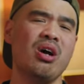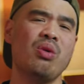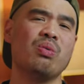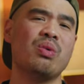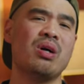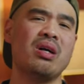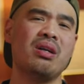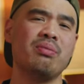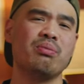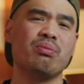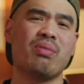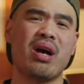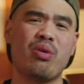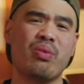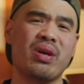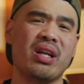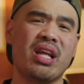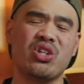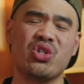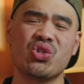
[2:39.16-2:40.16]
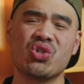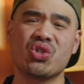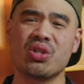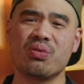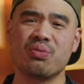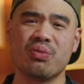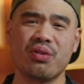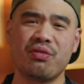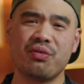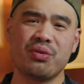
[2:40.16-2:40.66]
what my
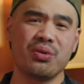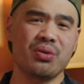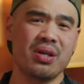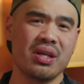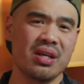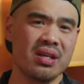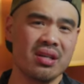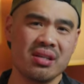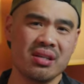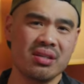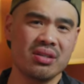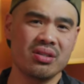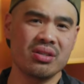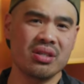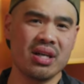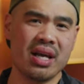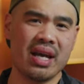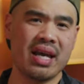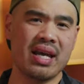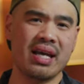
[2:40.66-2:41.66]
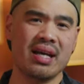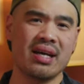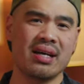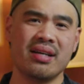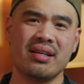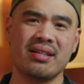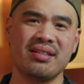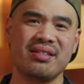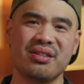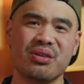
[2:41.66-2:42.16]
relationship with food is,
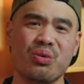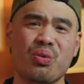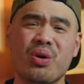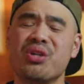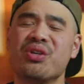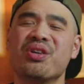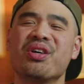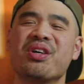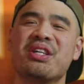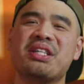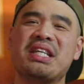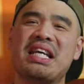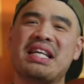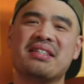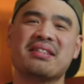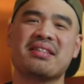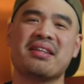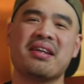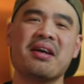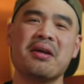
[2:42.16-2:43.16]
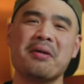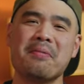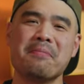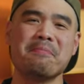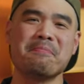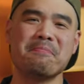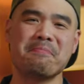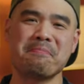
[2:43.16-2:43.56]
and what you're going to taste tonight.